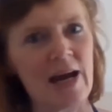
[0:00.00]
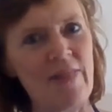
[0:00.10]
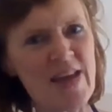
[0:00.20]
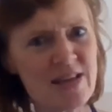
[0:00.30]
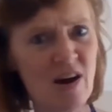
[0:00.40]

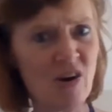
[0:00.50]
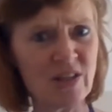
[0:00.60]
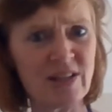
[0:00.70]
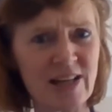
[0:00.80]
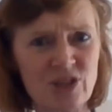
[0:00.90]
And they
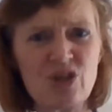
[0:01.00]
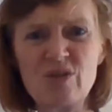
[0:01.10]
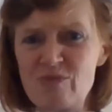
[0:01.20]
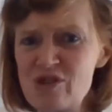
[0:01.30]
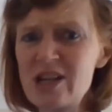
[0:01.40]
guarded that
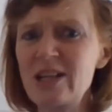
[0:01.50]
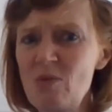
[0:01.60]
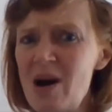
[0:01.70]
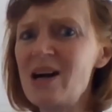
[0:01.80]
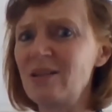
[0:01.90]
tomb really
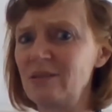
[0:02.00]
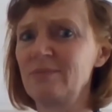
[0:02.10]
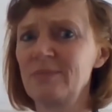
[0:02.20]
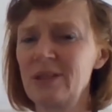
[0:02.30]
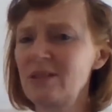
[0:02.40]
well.
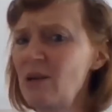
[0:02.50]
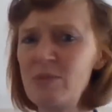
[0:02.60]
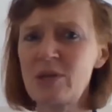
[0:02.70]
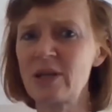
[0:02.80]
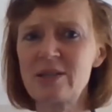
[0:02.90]

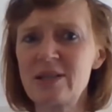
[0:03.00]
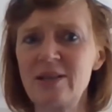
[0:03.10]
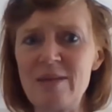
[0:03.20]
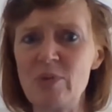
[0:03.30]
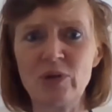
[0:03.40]
Nobody's going to steal
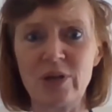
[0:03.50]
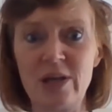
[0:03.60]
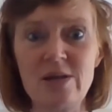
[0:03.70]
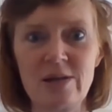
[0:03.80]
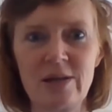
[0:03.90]
that
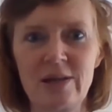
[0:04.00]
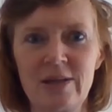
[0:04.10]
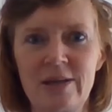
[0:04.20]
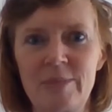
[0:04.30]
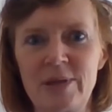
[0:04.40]
body.
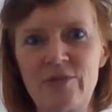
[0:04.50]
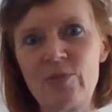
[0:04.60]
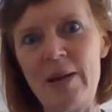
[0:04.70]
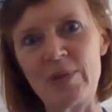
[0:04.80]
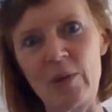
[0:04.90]
But if you
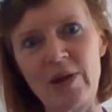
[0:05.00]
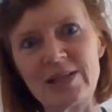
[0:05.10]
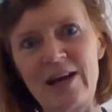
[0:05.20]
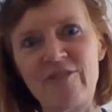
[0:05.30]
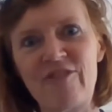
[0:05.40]
remember, they went
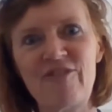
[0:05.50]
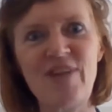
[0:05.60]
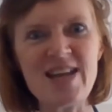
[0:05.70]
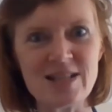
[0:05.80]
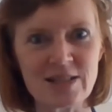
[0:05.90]
down
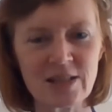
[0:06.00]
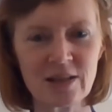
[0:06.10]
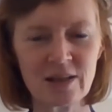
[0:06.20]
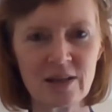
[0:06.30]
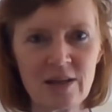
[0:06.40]
faint
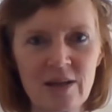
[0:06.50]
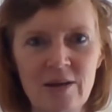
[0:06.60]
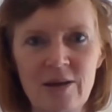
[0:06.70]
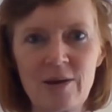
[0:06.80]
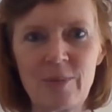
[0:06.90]

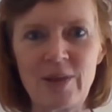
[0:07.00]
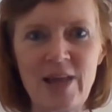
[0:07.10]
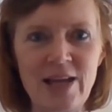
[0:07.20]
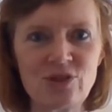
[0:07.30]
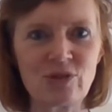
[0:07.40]
when
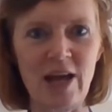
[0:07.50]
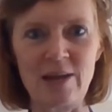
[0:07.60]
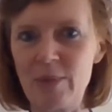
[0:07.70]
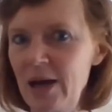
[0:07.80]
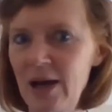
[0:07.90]
the angel
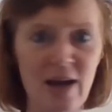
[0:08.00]
came.